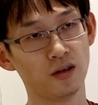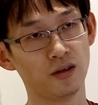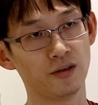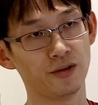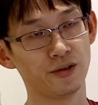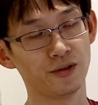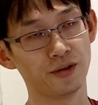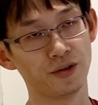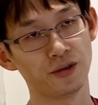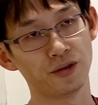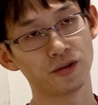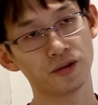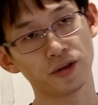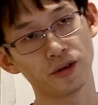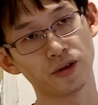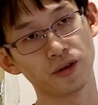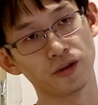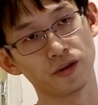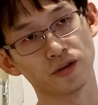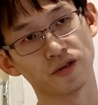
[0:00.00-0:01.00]
you
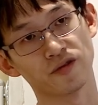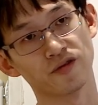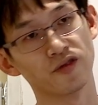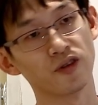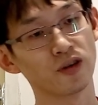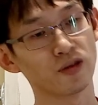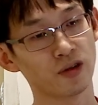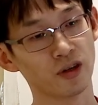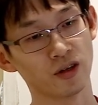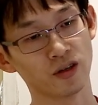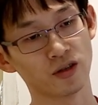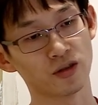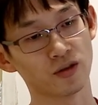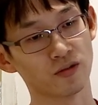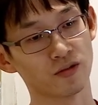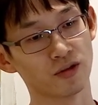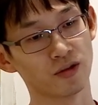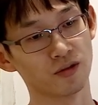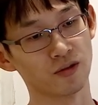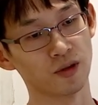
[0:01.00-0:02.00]
usually use voltage
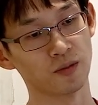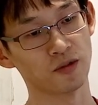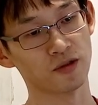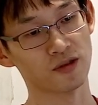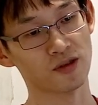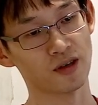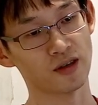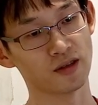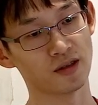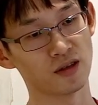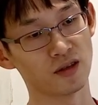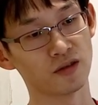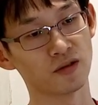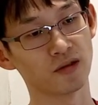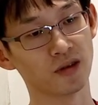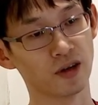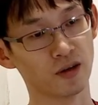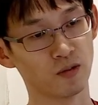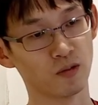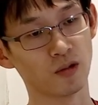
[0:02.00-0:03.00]
to represent
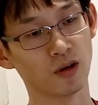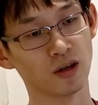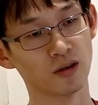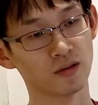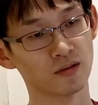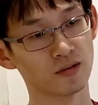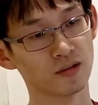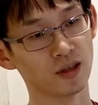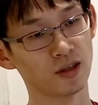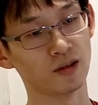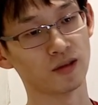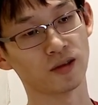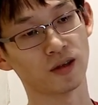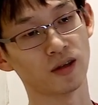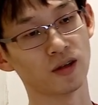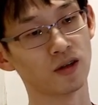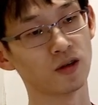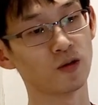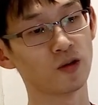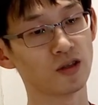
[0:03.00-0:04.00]
0 and 1. Right. You
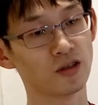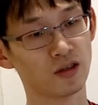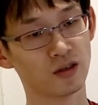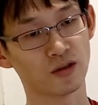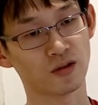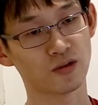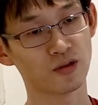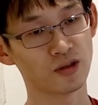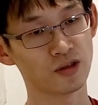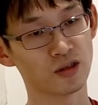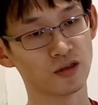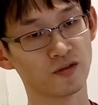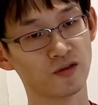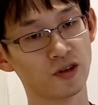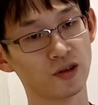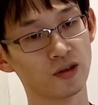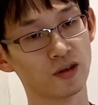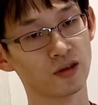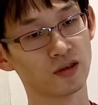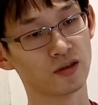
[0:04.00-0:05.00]
can always increase the
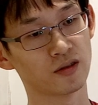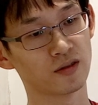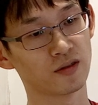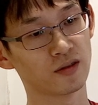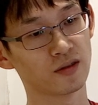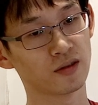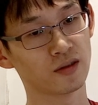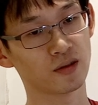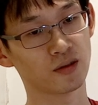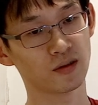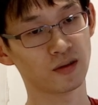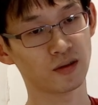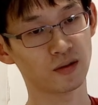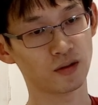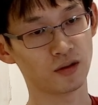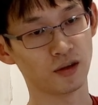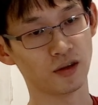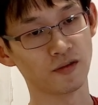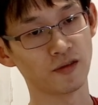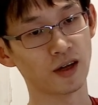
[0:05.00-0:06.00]
voltage
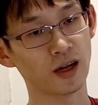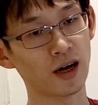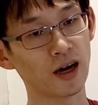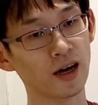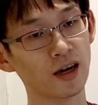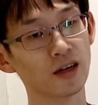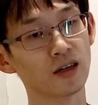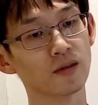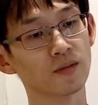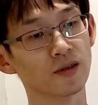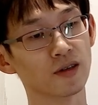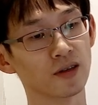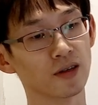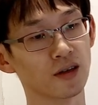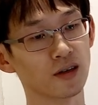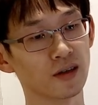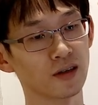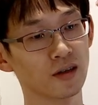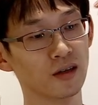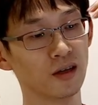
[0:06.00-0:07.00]
to even higher, but
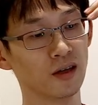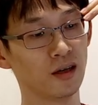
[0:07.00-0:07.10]
then